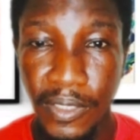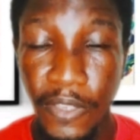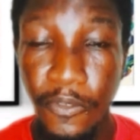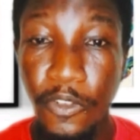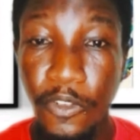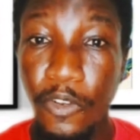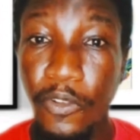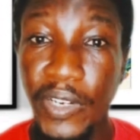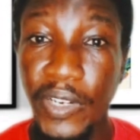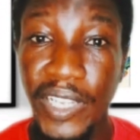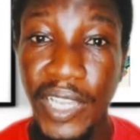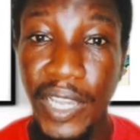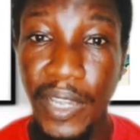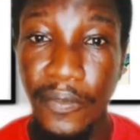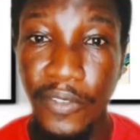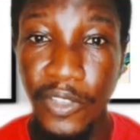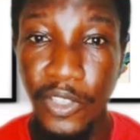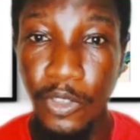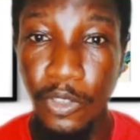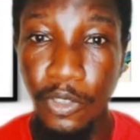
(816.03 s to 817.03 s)
if you already
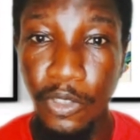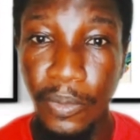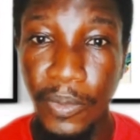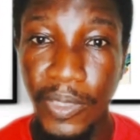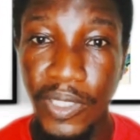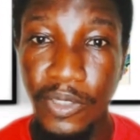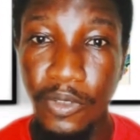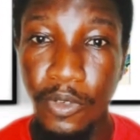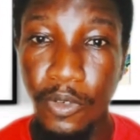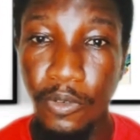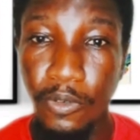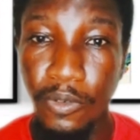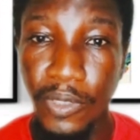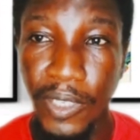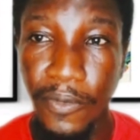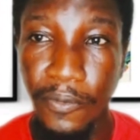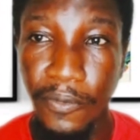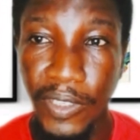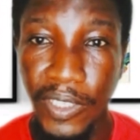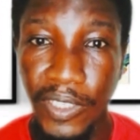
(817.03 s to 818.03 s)
have the documents, all good
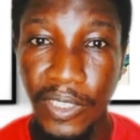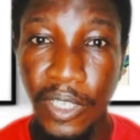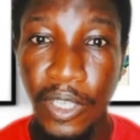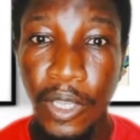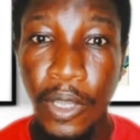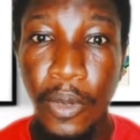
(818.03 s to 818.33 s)
and fine,